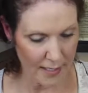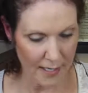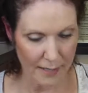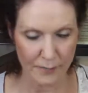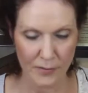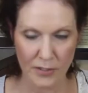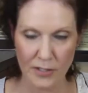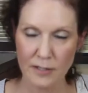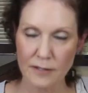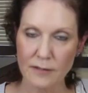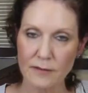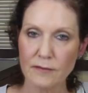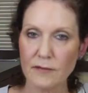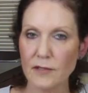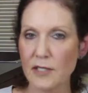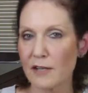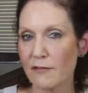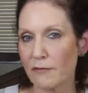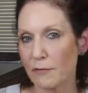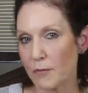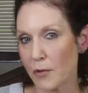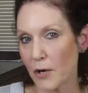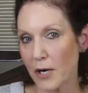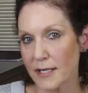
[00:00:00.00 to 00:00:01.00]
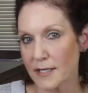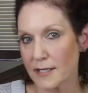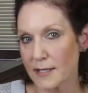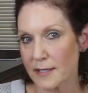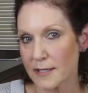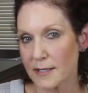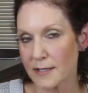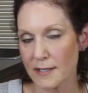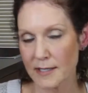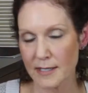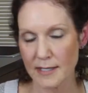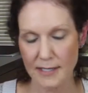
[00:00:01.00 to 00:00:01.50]
I'm going to give breast
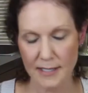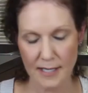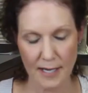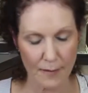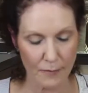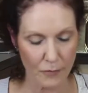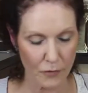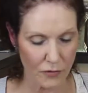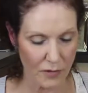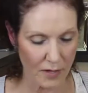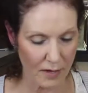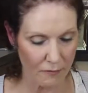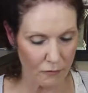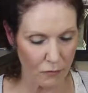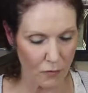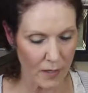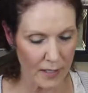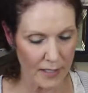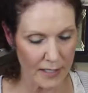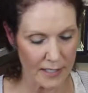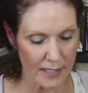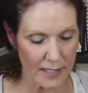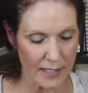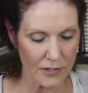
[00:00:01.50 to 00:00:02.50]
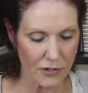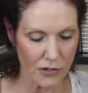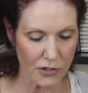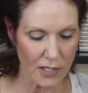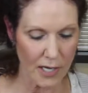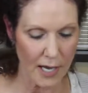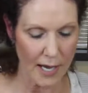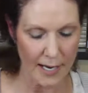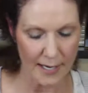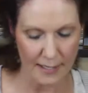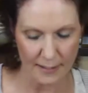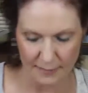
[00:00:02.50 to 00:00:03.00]
as an example. You have one in each
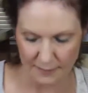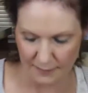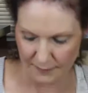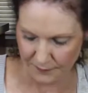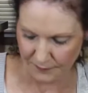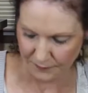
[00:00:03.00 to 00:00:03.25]
side,